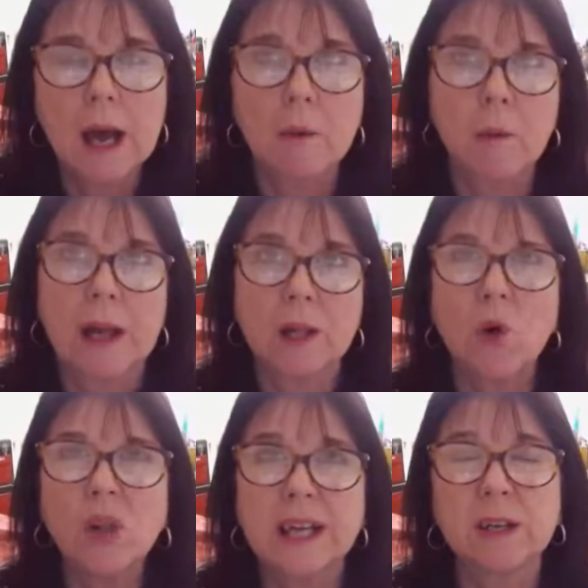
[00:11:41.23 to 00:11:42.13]
Well,
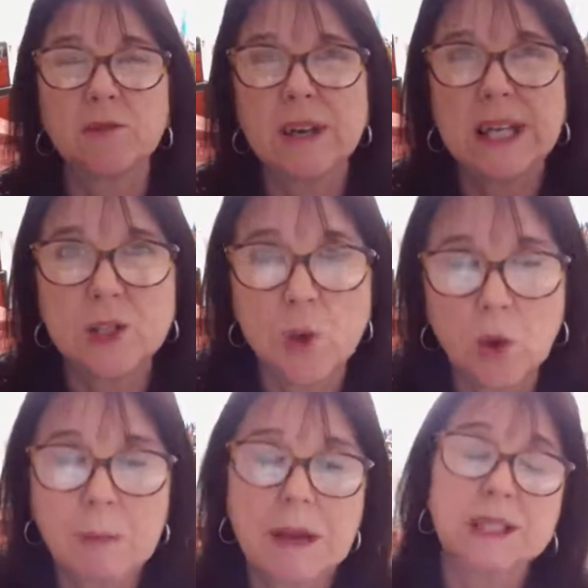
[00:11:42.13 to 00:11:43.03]
all I can really talk
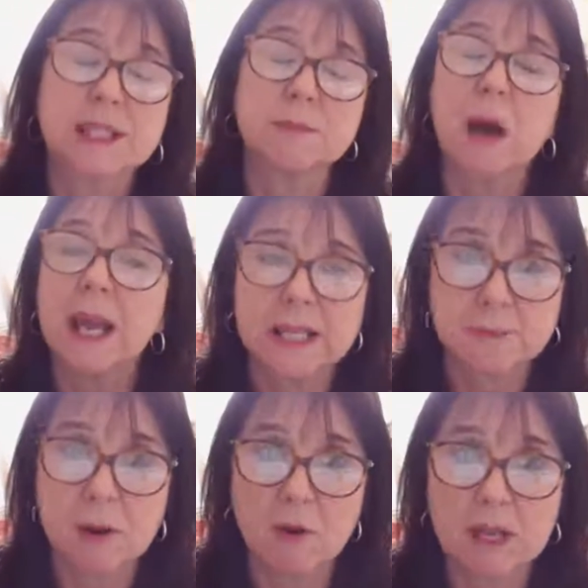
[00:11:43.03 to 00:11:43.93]
about is my
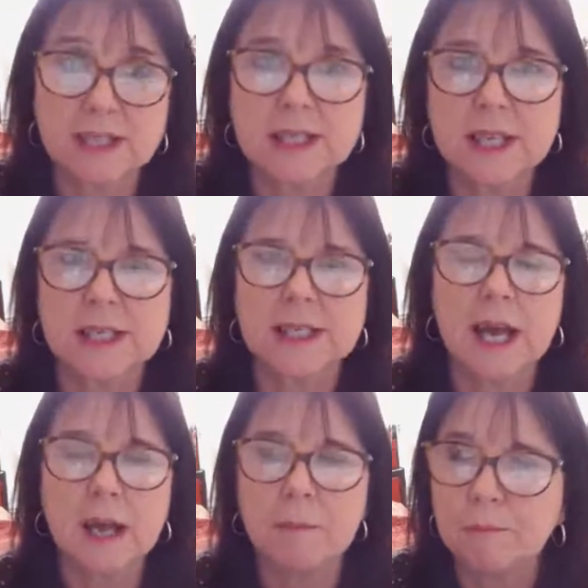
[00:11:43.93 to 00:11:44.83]
experience, and
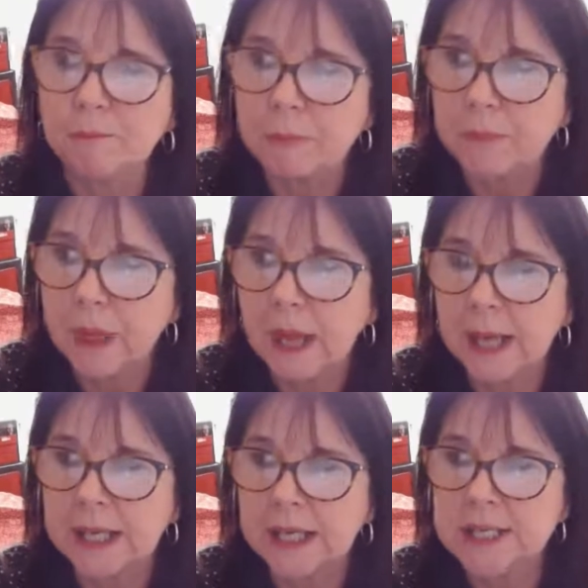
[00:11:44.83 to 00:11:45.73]

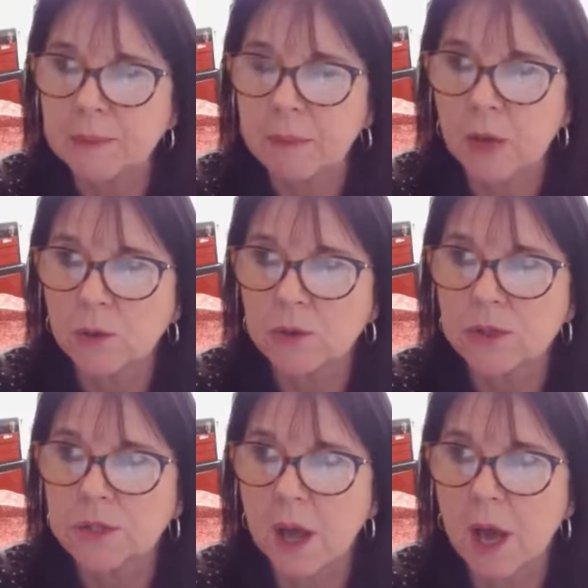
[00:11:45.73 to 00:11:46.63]
I
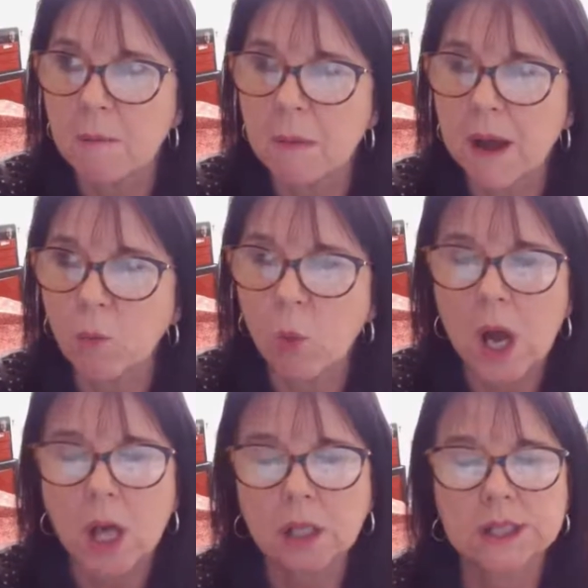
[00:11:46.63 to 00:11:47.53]
suppose my
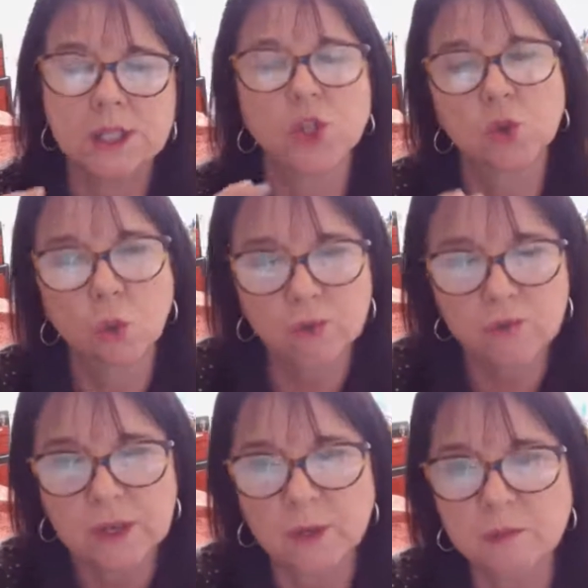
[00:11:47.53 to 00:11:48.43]
world is short
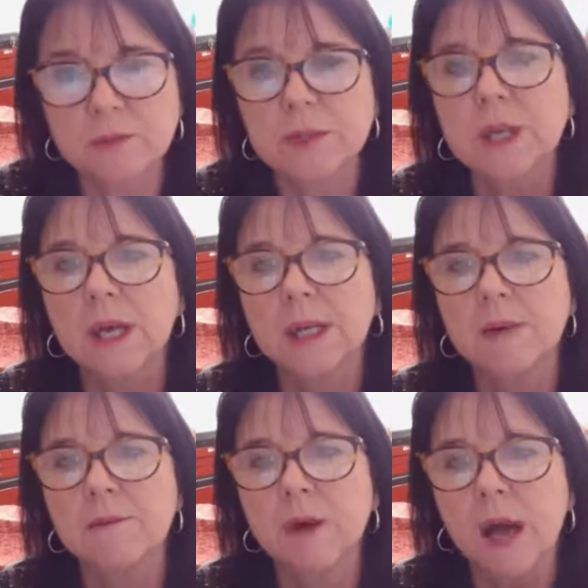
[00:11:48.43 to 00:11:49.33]
films, and I